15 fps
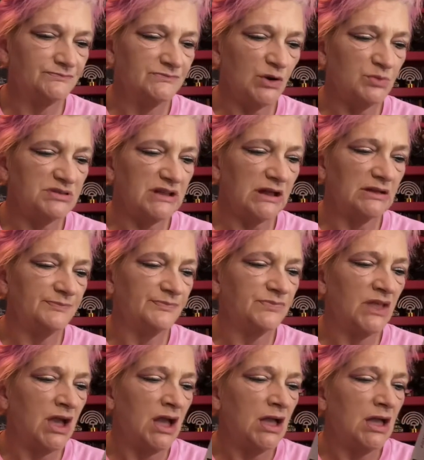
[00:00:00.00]
Home state.
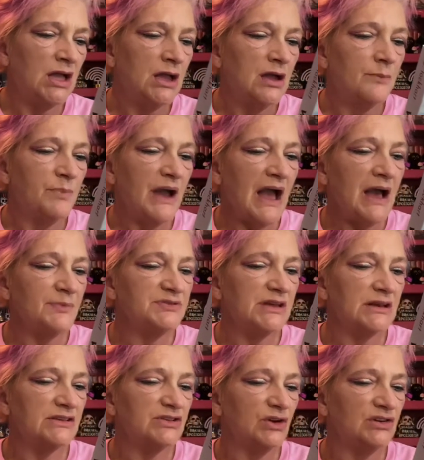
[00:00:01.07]
Perhaps
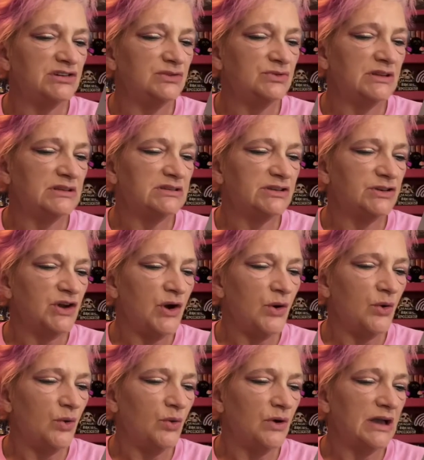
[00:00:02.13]
that is all you need to
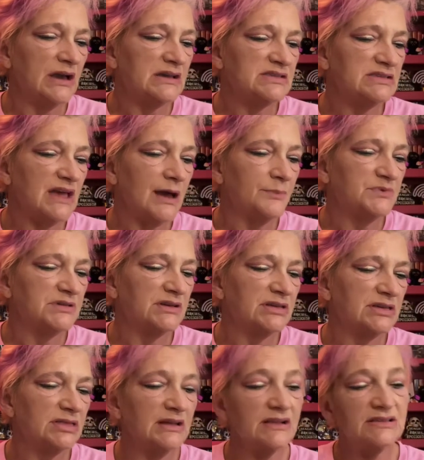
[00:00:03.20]
know, except
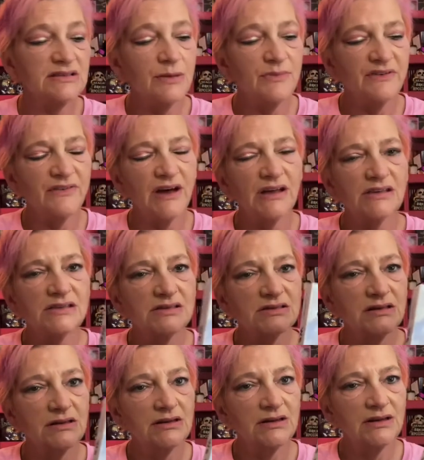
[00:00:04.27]
that some of us
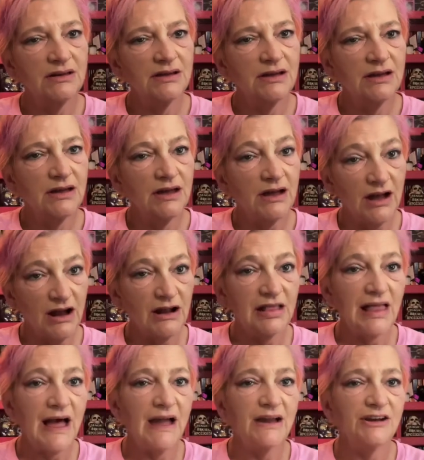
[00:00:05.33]
are
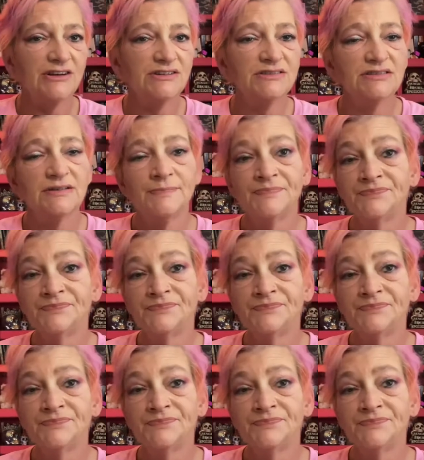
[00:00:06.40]
liars.